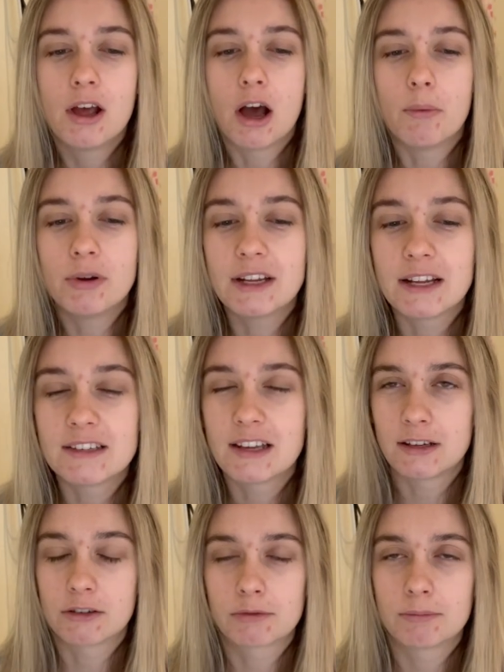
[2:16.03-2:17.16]
I want to get to Ten
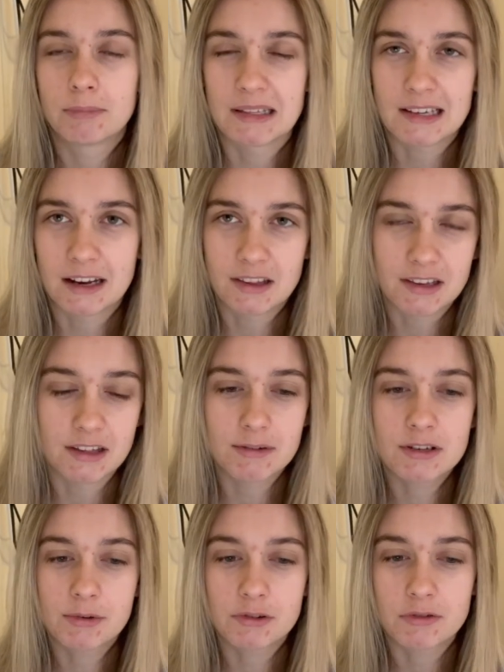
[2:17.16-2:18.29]
Hag's mentality. And the reason
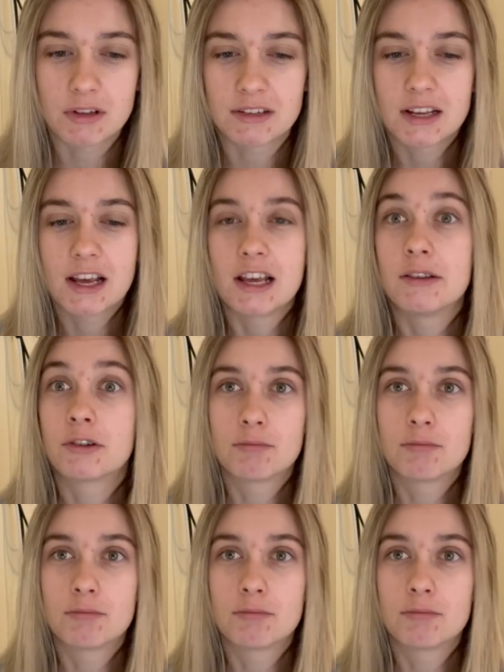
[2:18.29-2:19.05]
I want to do this is because